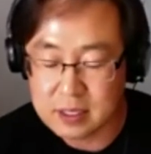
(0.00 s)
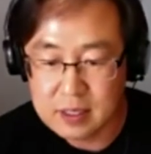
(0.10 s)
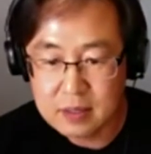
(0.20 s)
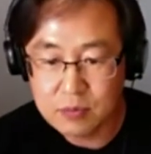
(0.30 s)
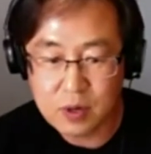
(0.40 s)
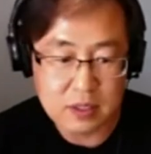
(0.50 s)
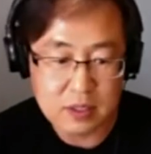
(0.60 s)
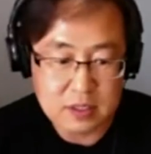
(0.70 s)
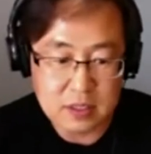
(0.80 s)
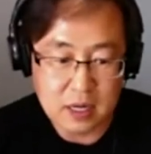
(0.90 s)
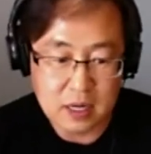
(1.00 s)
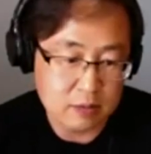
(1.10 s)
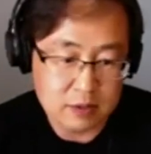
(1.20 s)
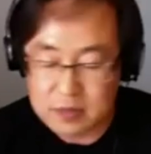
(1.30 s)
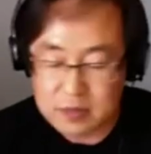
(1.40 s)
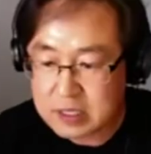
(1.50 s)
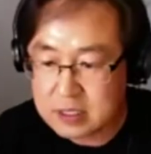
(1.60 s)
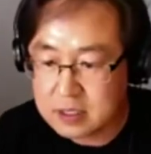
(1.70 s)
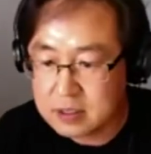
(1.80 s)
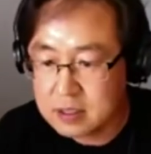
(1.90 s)
whether it's an armored
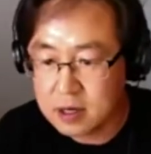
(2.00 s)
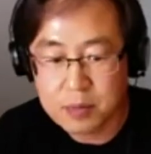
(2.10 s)
vehicle, a